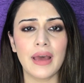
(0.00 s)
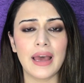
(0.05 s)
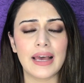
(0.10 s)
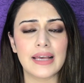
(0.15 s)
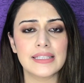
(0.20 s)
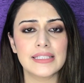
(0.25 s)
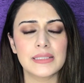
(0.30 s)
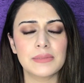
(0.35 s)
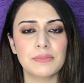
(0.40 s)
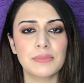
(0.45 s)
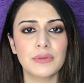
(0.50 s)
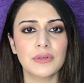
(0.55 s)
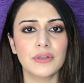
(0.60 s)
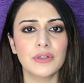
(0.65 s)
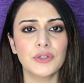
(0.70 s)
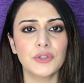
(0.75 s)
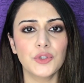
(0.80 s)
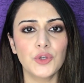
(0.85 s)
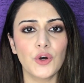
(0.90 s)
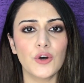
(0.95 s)
as
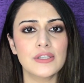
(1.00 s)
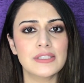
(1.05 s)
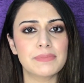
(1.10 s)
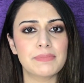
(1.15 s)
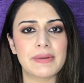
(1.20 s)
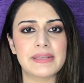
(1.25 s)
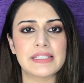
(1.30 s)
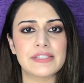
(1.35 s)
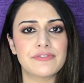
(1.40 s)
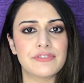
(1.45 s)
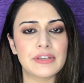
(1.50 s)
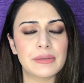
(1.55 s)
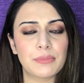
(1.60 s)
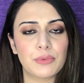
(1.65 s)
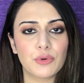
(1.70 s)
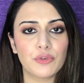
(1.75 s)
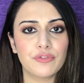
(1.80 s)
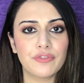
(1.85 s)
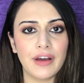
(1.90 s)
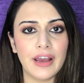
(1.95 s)
per your specific
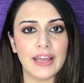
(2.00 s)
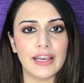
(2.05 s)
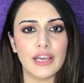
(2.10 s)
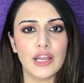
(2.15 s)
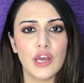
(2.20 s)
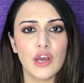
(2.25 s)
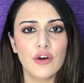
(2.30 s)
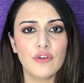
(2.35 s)
profile.